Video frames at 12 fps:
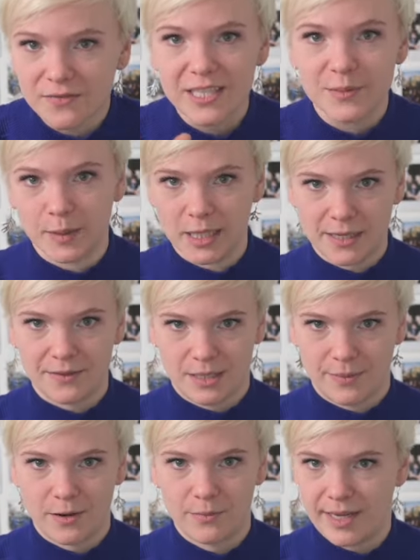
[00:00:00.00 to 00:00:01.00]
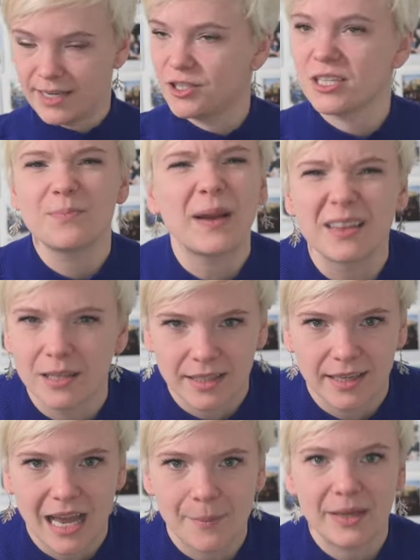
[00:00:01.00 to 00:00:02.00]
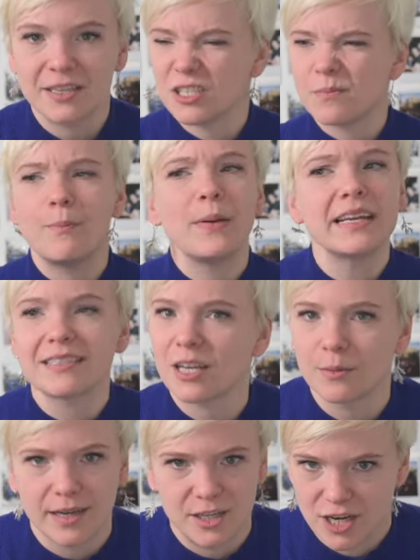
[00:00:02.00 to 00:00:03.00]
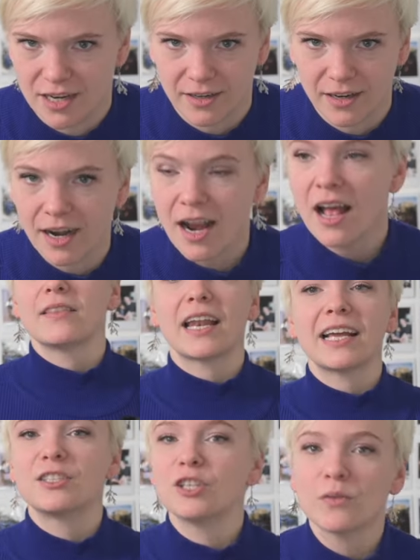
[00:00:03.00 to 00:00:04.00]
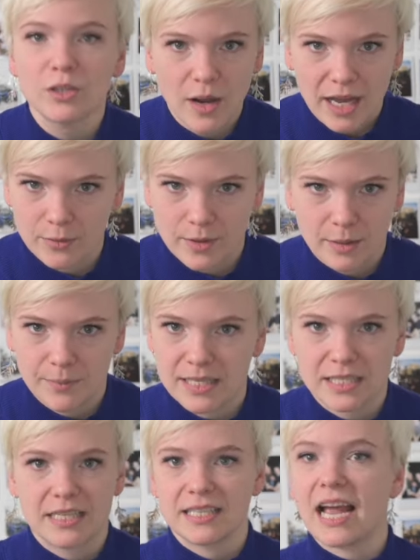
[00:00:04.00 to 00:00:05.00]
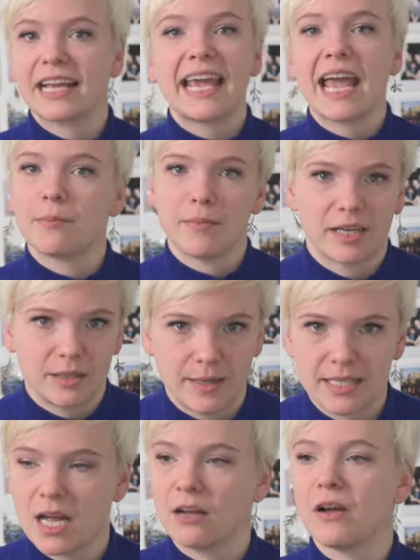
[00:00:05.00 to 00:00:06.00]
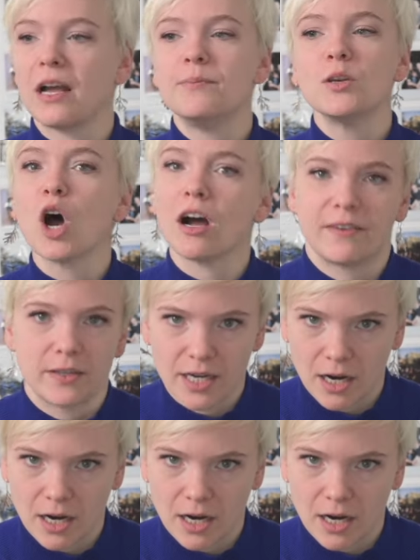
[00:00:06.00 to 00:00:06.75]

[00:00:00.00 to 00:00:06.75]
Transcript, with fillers: of these beliefs about me, just by looking at me, just based on my gender, that I don't know how to run a business, I can't market myself, I'm not very